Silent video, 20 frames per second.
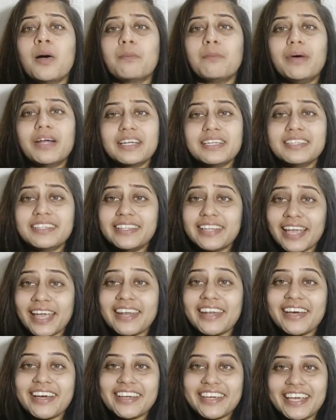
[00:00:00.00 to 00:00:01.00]
But
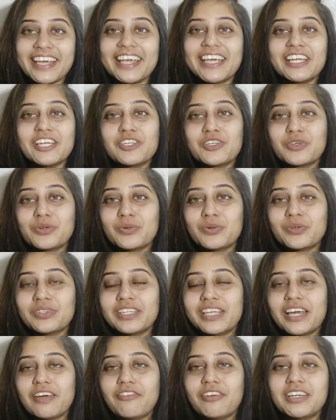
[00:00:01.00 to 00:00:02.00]
then again,
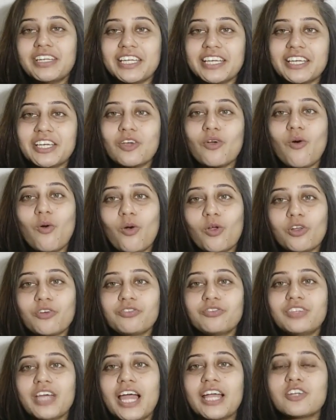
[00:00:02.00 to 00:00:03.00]
they were taking all
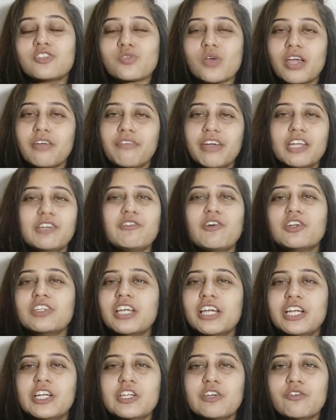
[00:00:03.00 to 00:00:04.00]
of that. So I went for
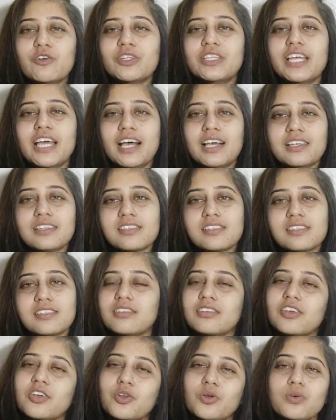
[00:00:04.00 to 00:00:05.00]
the interview. They asked,
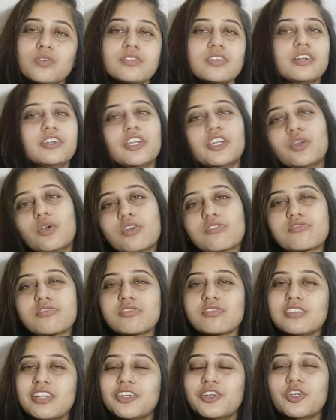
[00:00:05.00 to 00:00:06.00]
you know, certain
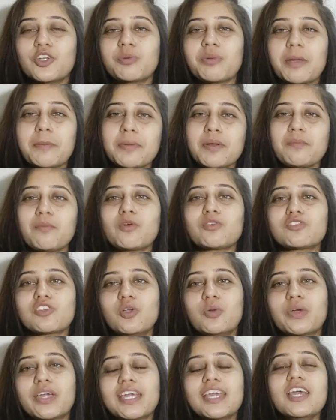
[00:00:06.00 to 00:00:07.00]
questions related to my
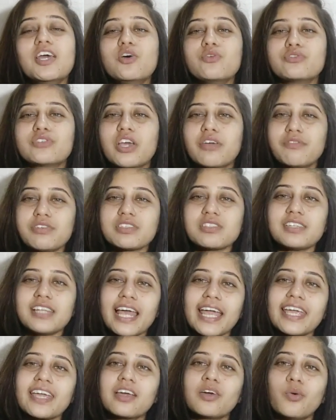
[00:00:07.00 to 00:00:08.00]
proposal. Okay. So I was
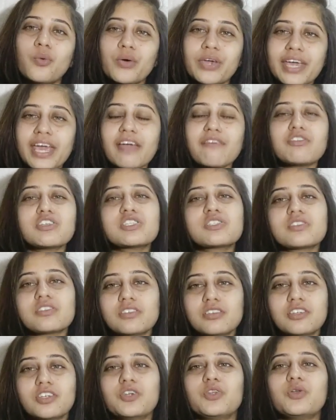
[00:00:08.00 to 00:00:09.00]
like, okay, I was,
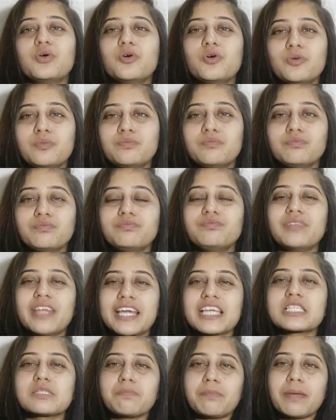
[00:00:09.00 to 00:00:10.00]
you know,
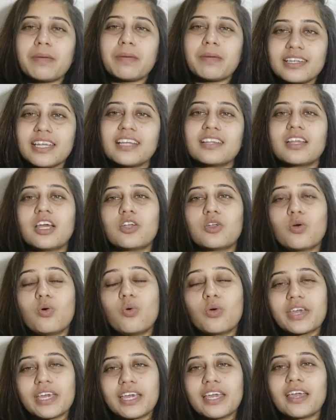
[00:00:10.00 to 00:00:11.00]
expecting that,
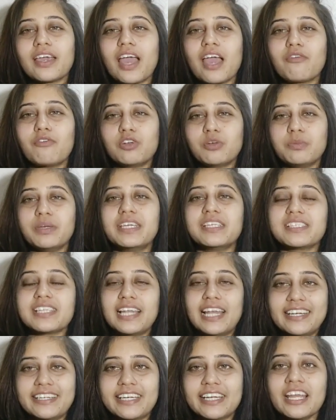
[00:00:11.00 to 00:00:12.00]
okay, I would be
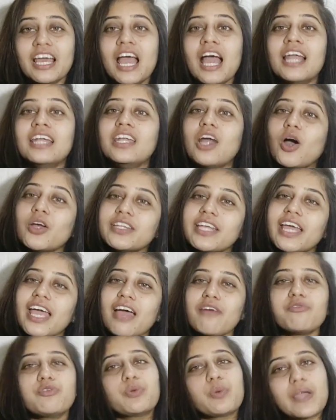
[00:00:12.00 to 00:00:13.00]
selected. Now they
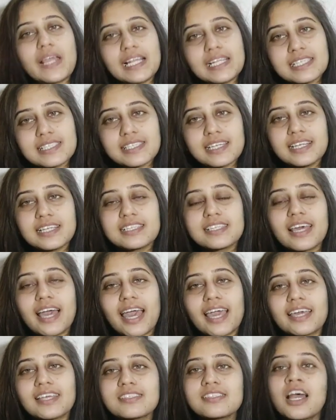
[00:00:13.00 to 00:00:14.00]
have 12 seats,
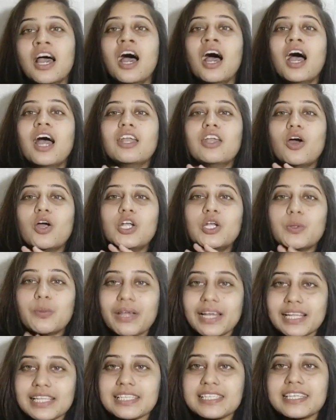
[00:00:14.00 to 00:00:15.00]
guys. Now
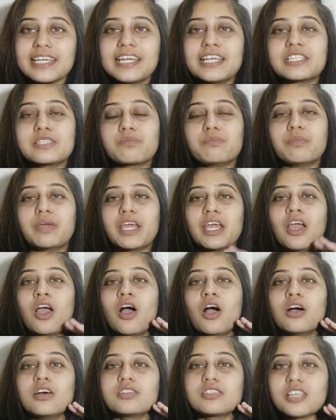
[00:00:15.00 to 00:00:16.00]
12 seats, may
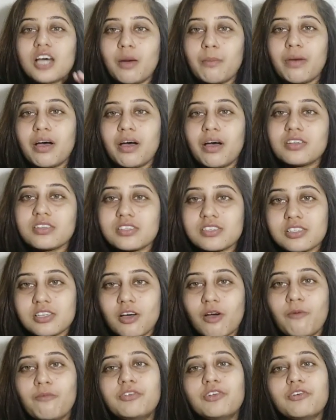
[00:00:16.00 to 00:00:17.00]
some are
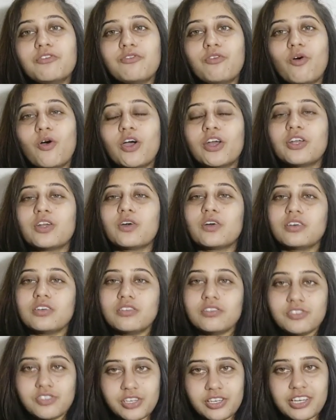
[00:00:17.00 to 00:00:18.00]
reserved for
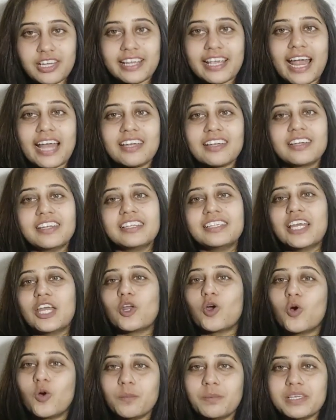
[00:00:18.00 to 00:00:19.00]
general category,
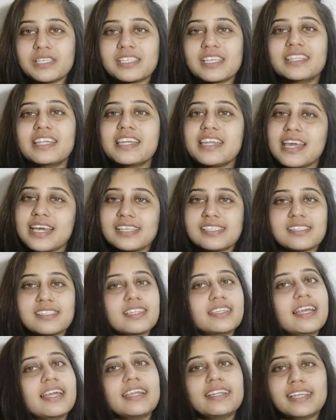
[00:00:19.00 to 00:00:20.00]
then OBC, then
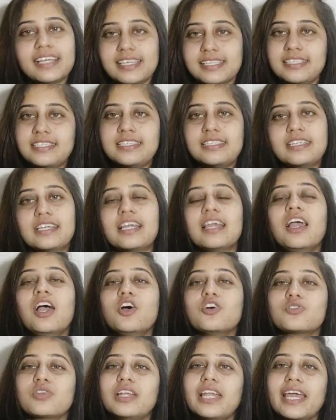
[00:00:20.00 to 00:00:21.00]
SC, then ST.
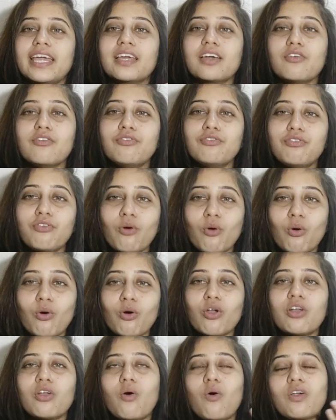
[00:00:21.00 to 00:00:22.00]
So like
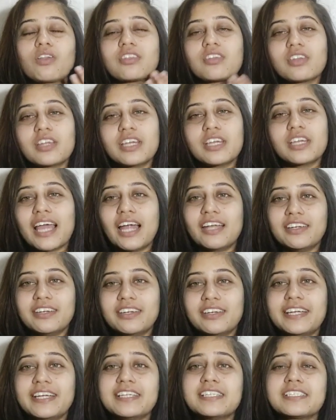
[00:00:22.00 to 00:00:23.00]
4 or 3
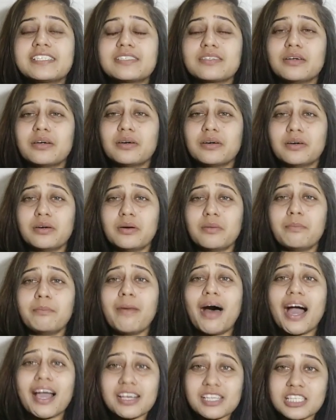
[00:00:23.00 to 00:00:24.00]
candidates
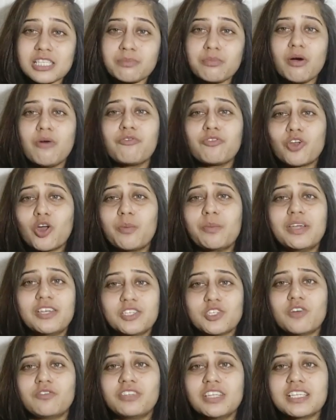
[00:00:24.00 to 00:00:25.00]
maximum from
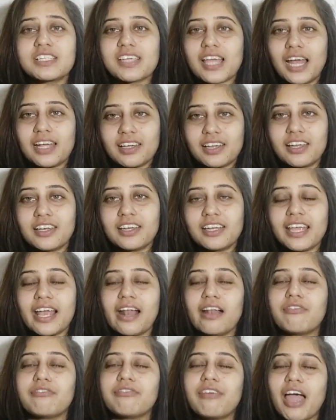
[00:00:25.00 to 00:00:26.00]
each of these category,
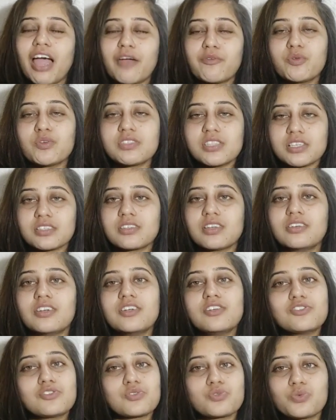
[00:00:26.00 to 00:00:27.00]
and 500 to
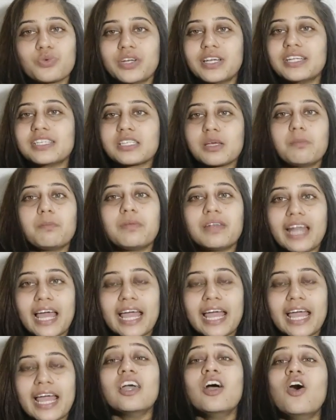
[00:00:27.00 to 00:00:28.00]
600 students
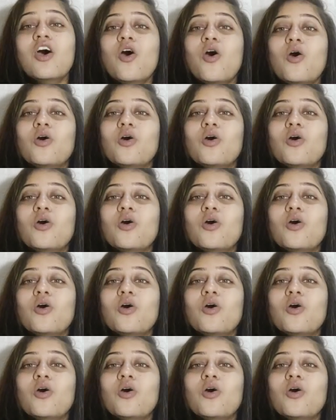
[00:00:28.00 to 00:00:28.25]
applying.